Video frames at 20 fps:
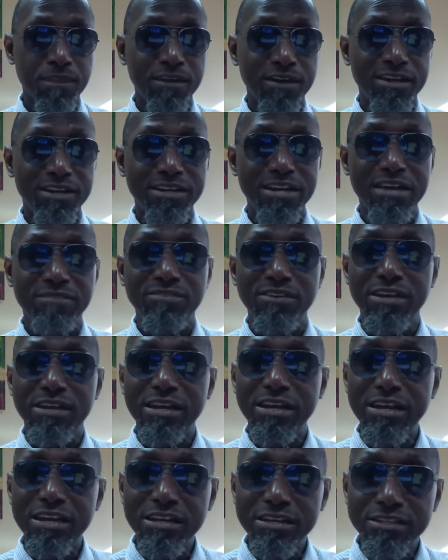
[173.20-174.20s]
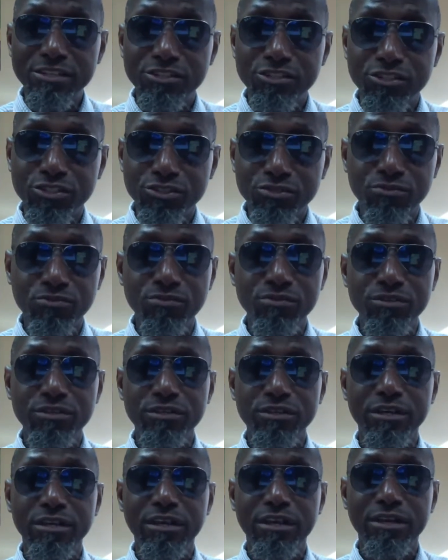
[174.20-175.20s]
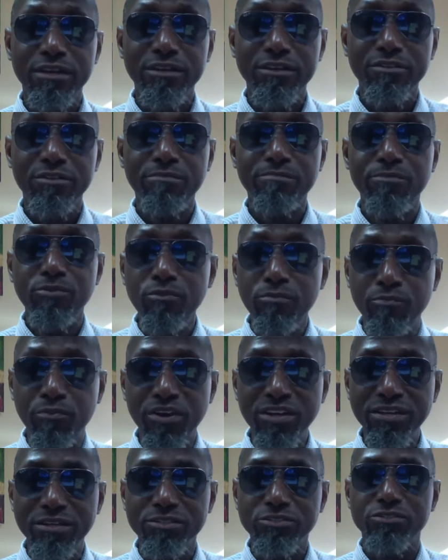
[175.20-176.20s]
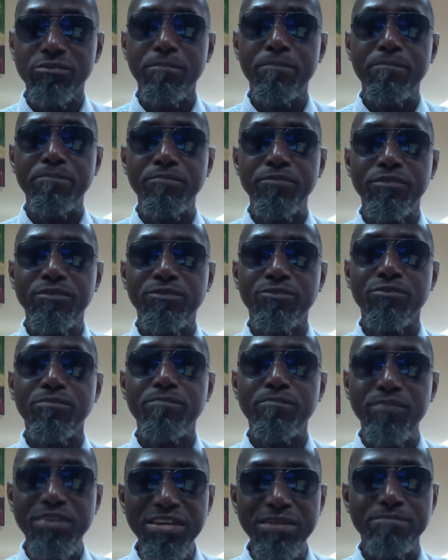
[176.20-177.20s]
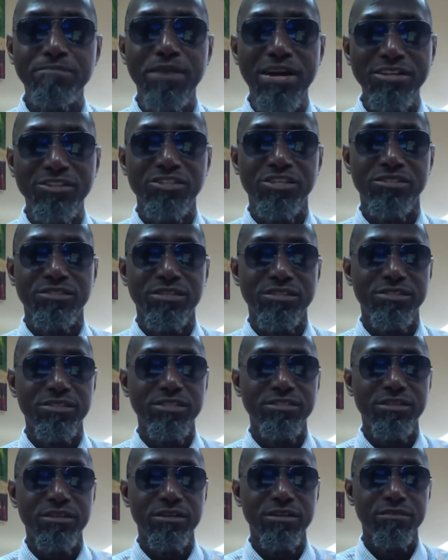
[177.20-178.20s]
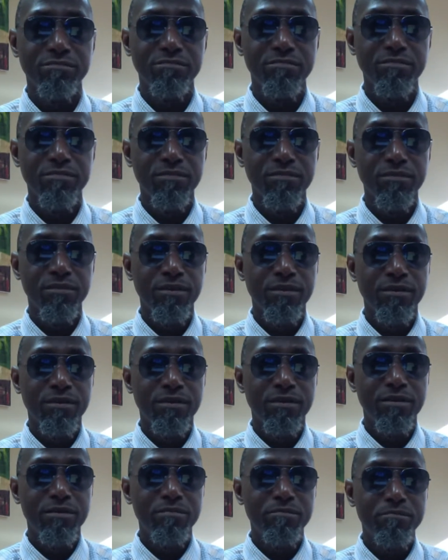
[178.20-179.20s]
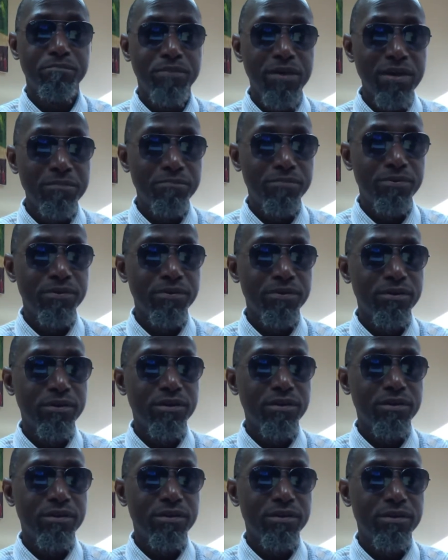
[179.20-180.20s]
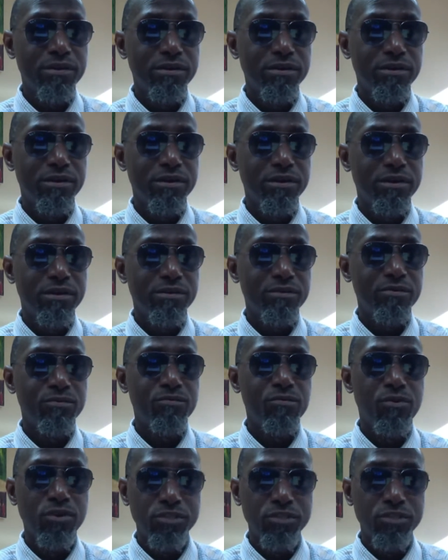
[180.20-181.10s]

They have shown the blueprint to beat Manchester City. Pep was